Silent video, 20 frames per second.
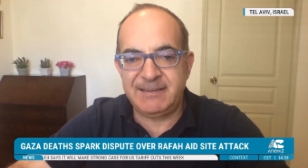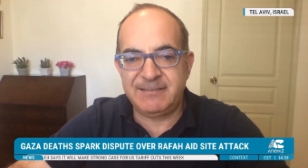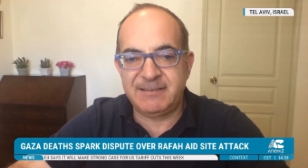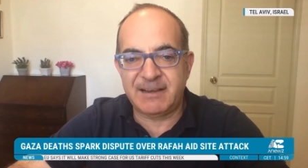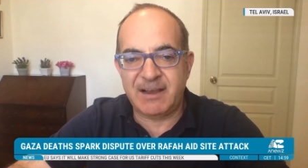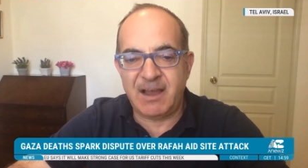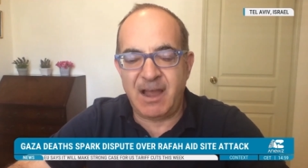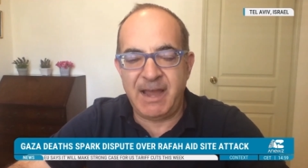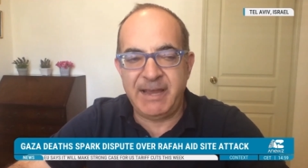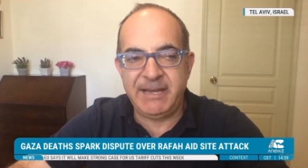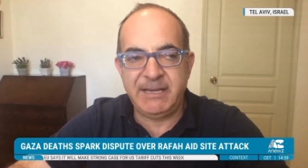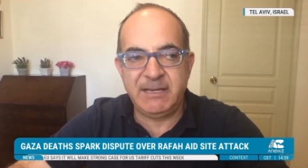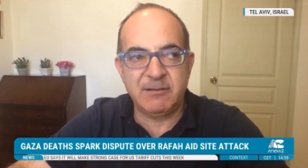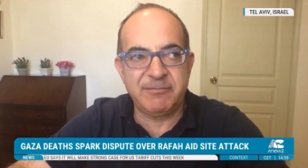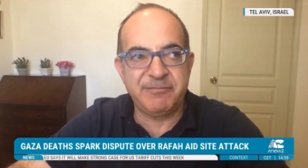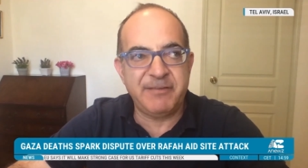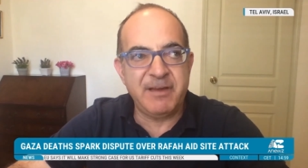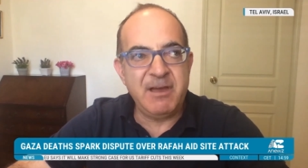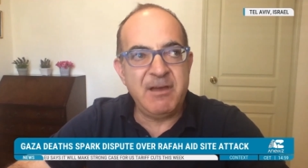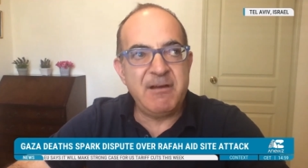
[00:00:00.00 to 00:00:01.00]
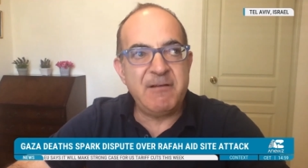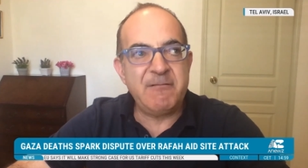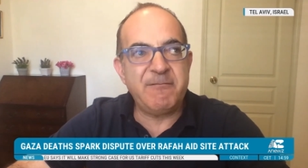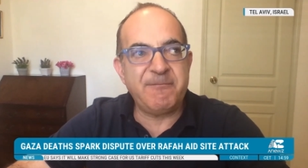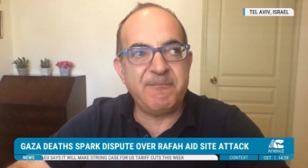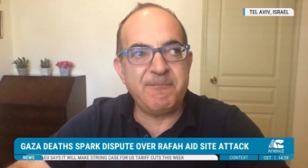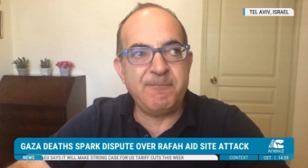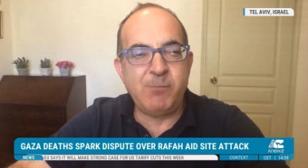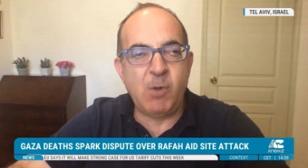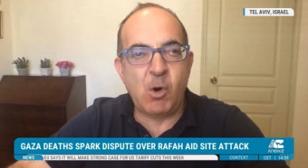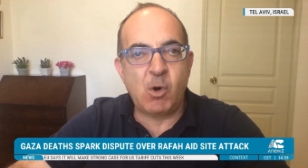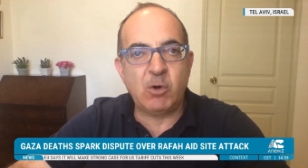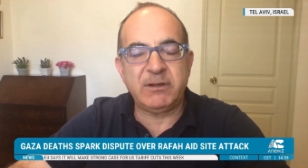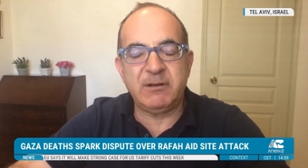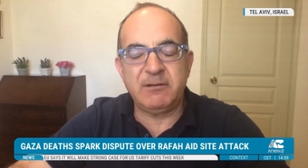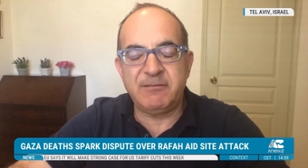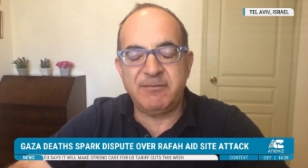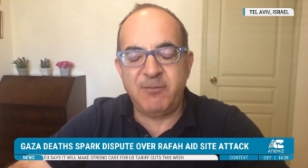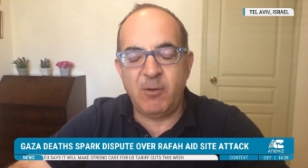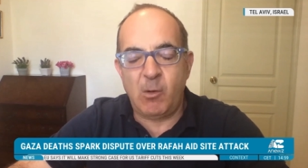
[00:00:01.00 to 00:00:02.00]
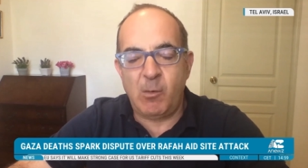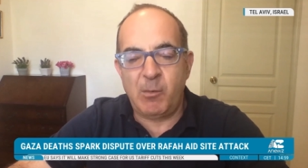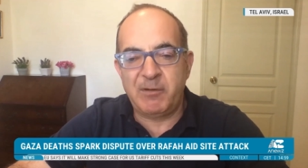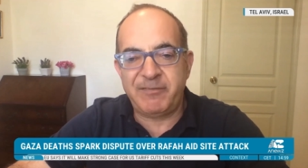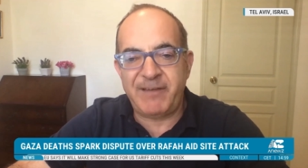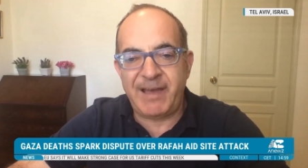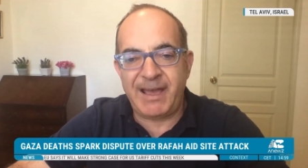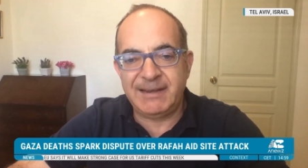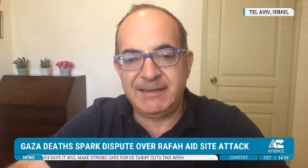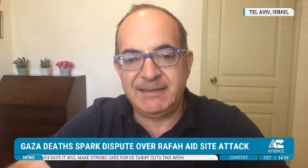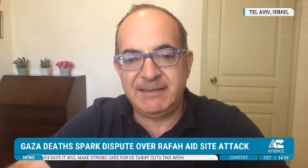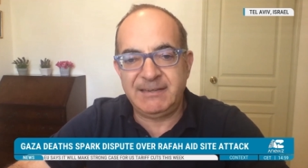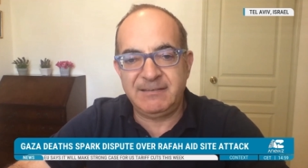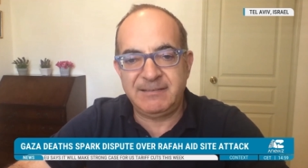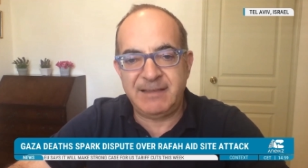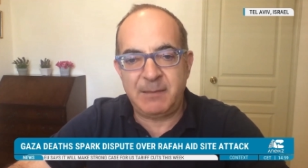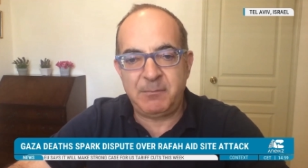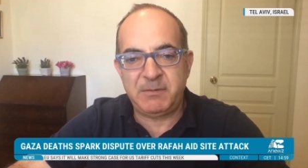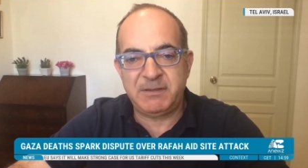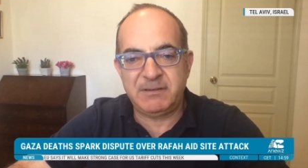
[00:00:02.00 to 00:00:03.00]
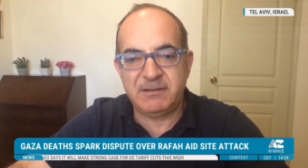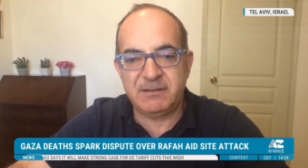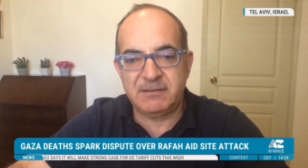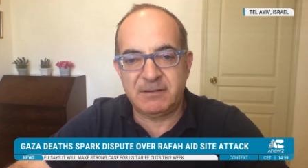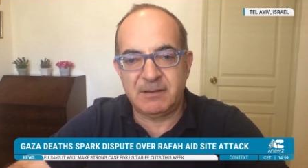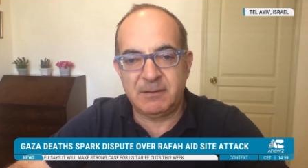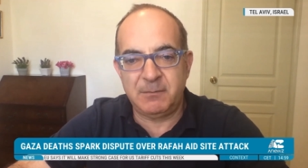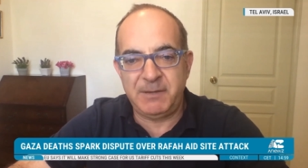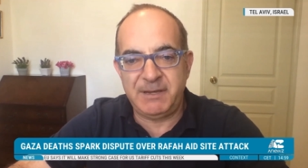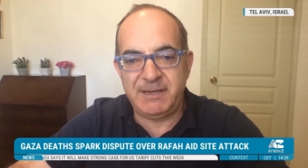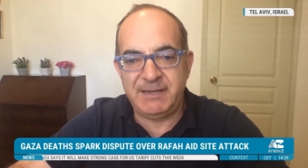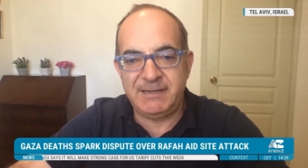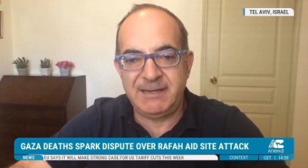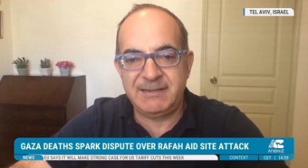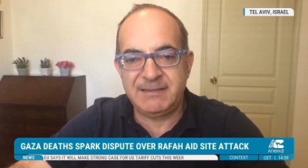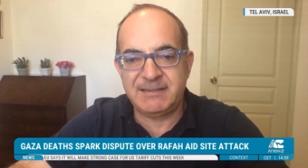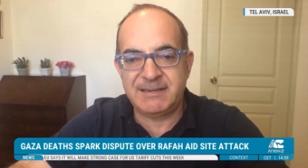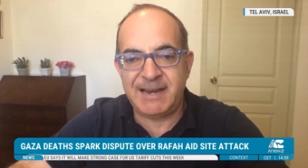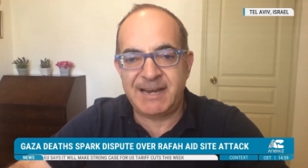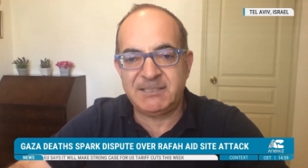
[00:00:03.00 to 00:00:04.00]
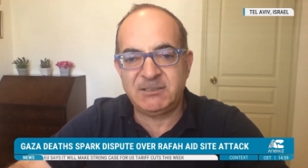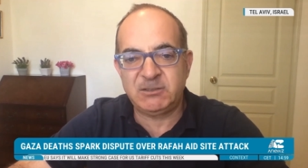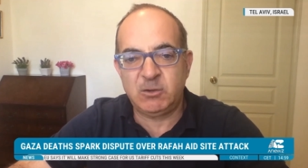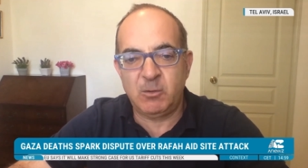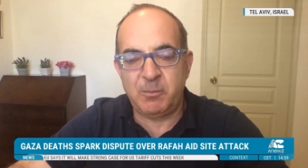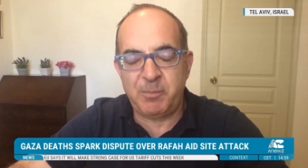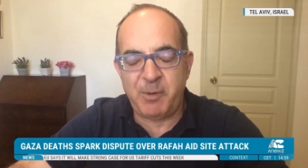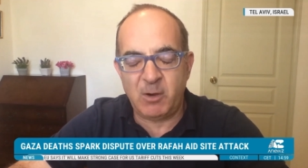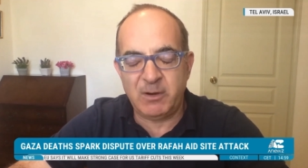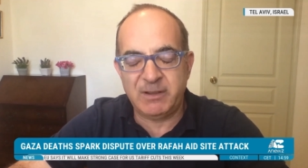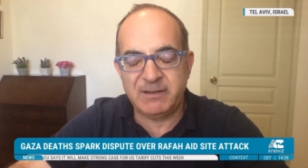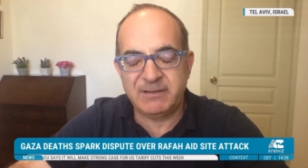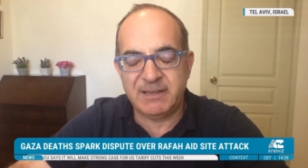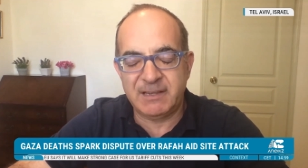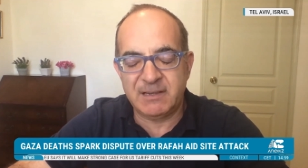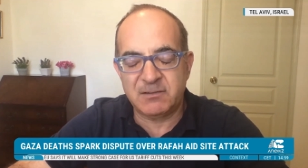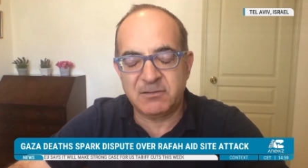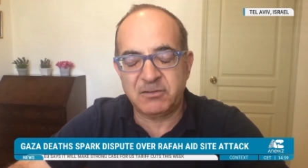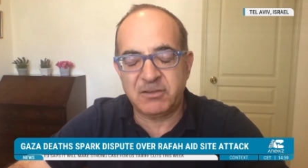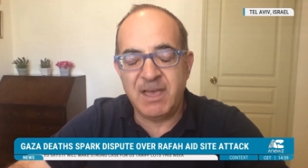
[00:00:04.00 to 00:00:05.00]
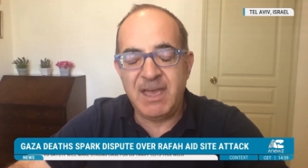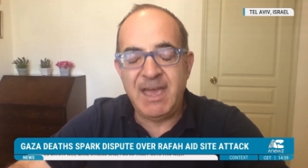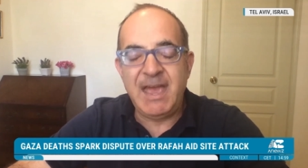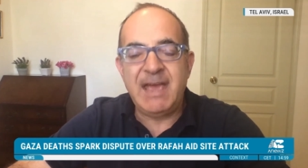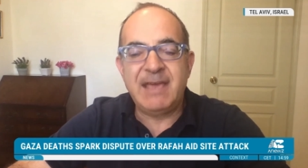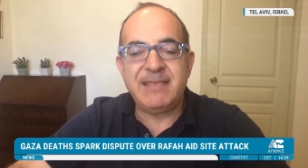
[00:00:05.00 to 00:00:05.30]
It's a kind of modern form of anti-Semitism in international politics.